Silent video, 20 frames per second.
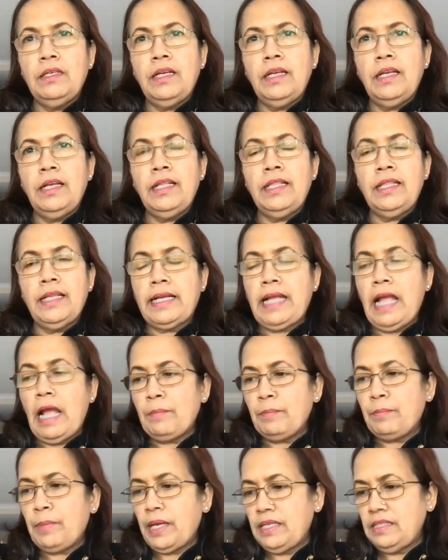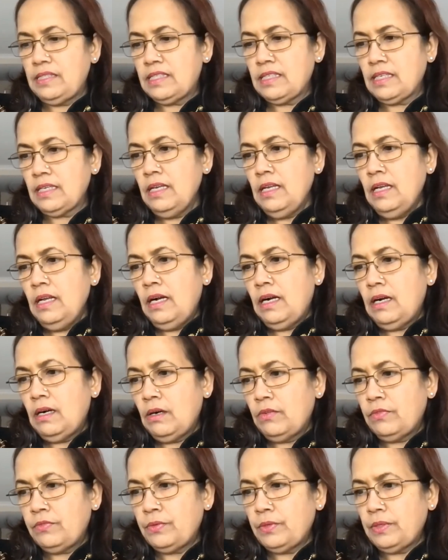in the campaigns
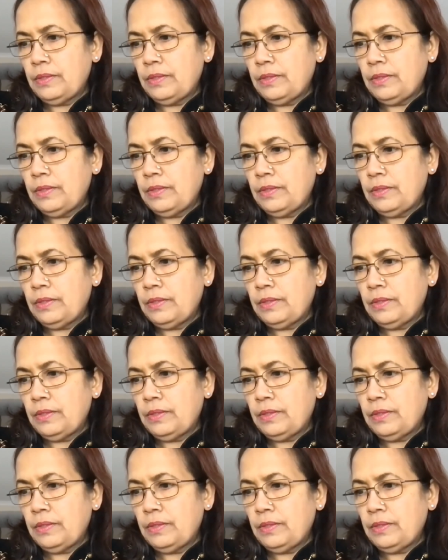of